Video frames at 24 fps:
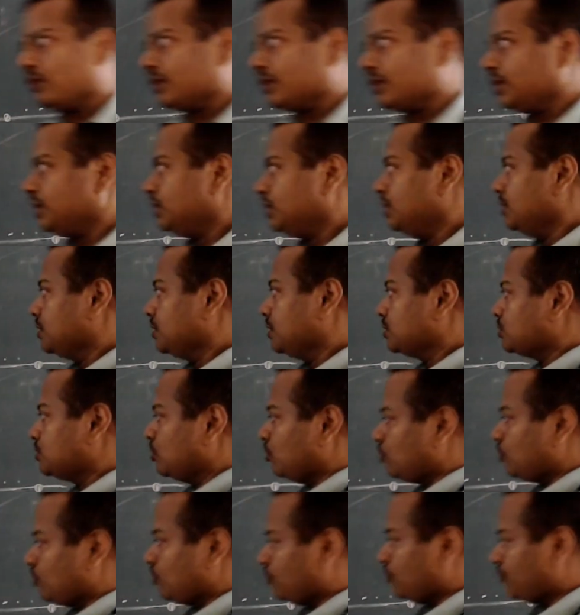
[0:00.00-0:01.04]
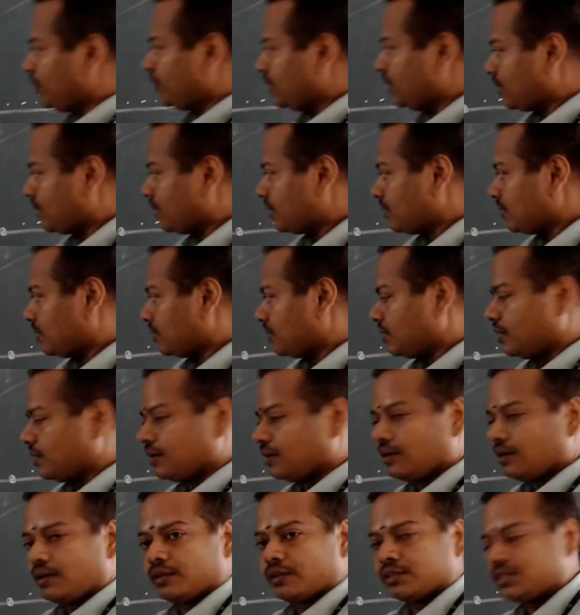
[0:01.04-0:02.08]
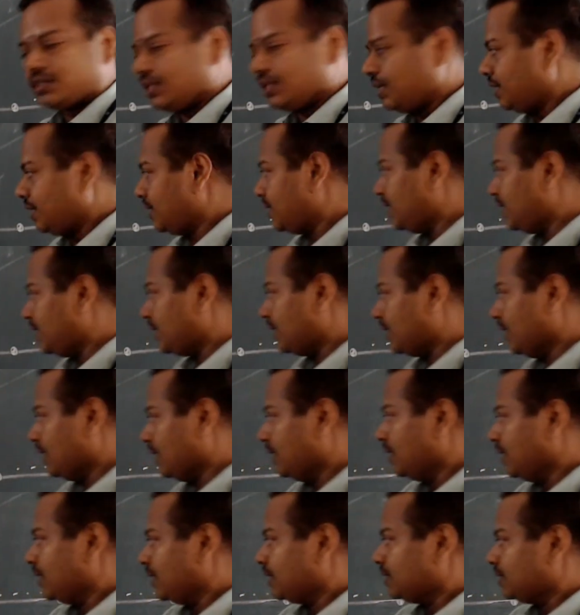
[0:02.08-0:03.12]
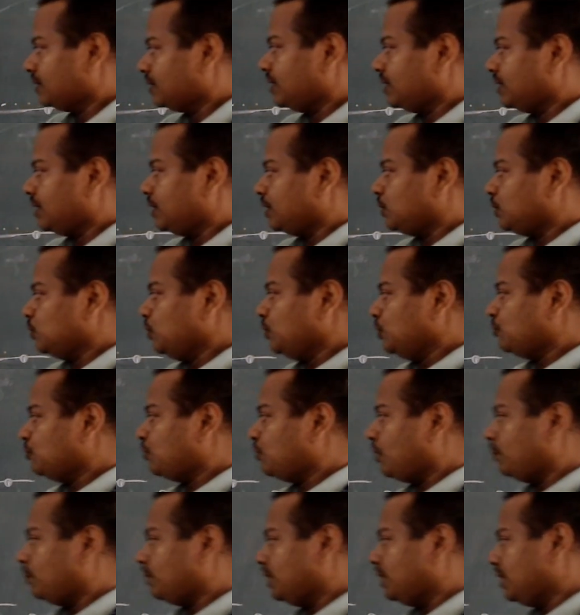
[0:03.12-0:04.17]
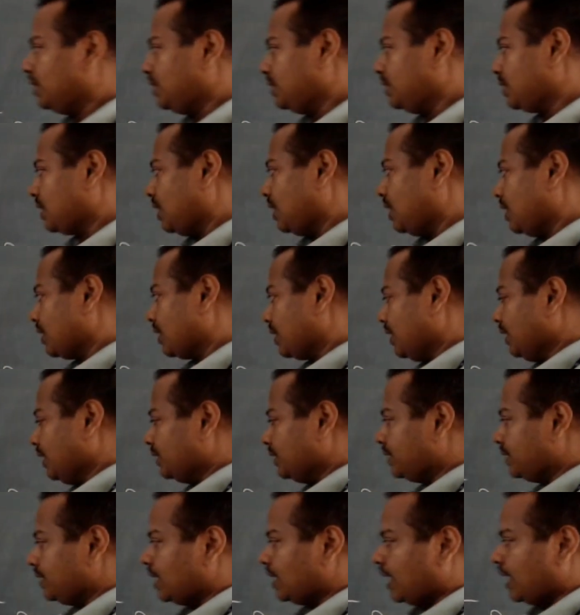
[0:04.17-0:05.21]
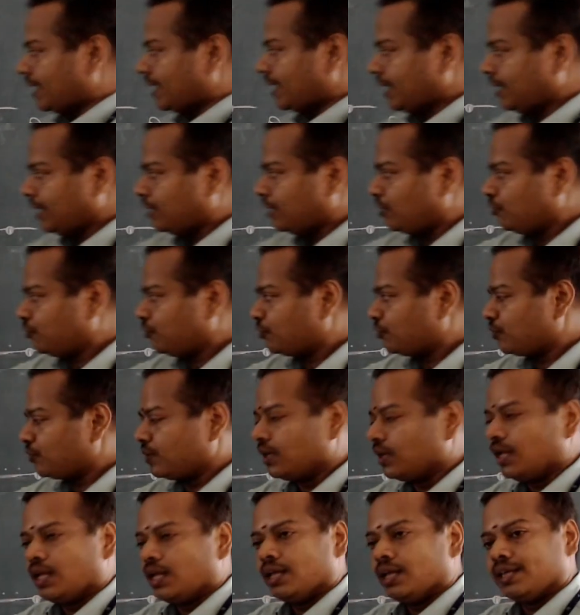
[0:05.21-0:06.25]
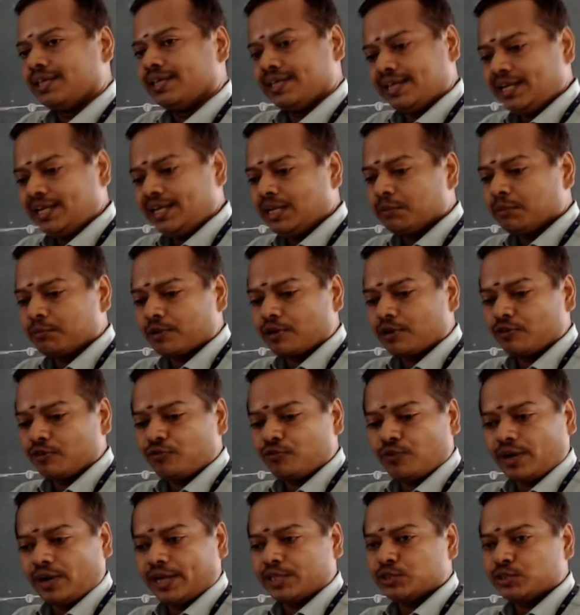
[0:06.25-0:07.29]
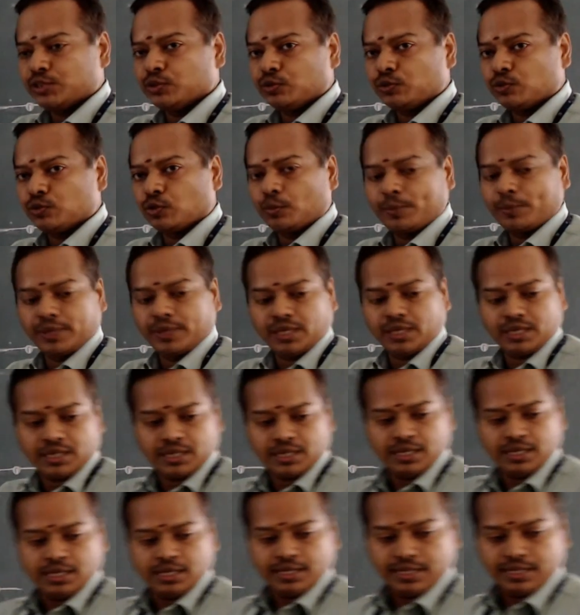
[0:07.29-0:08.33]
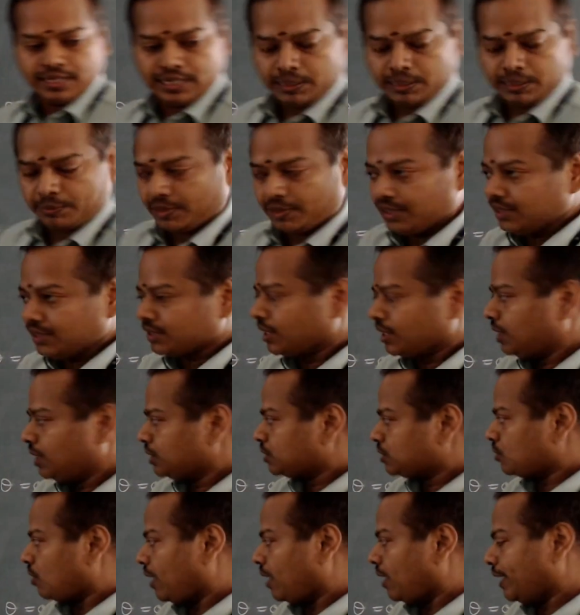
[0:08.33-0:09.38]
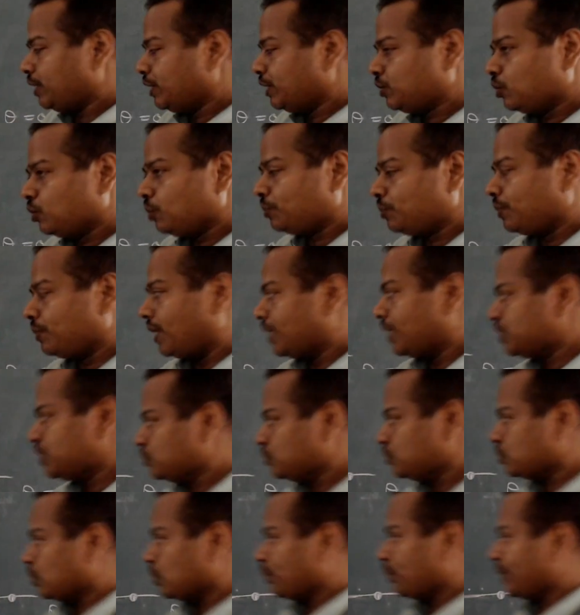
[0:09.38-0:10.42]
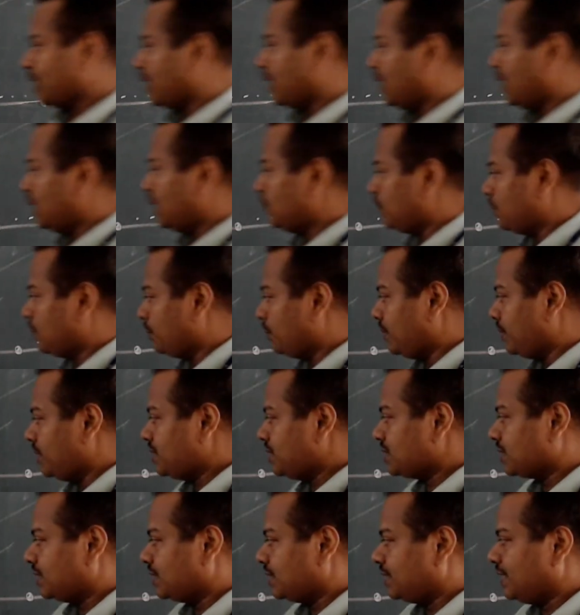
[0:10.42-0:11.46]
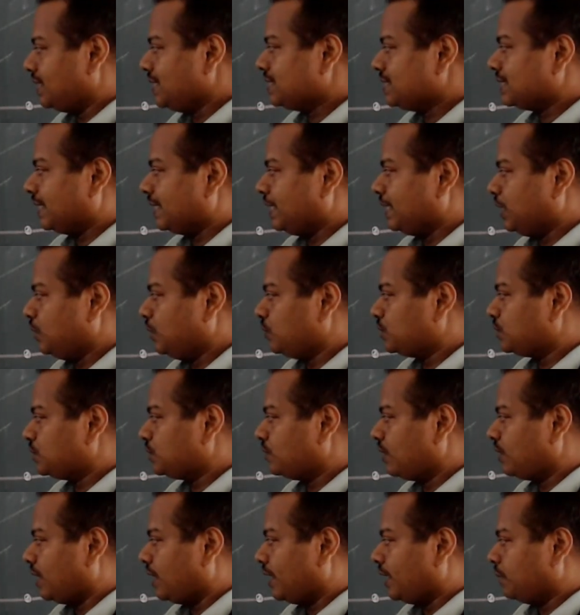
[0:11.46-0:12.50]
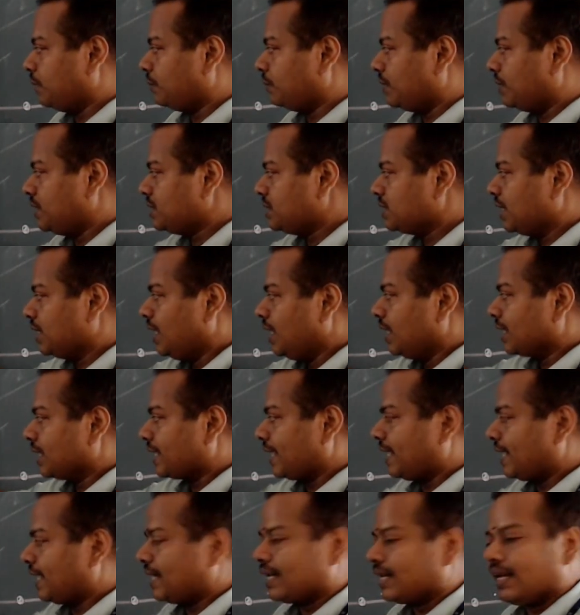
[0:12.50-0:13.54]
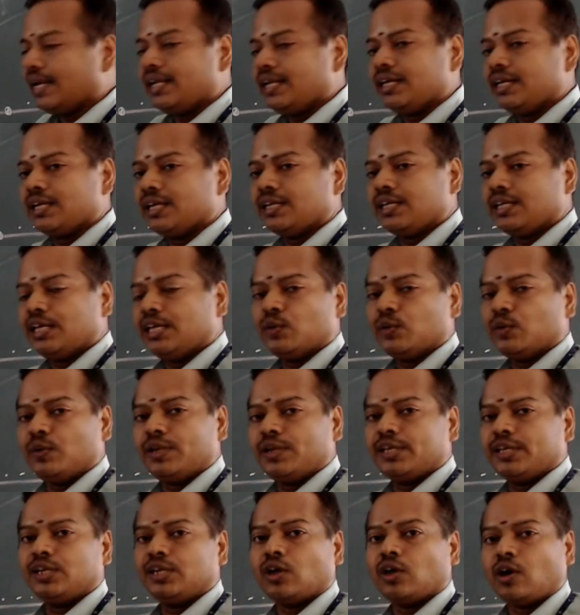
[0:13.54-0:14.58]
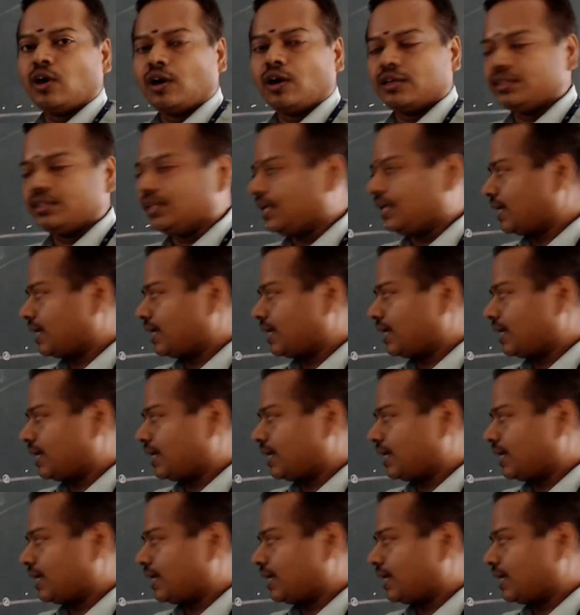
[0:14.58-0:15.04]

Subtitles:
Okay, so we are seeing here the uniform linear array, the array of n number of isotropic elements. So isotropic element means these individual elements can radiate equally in all the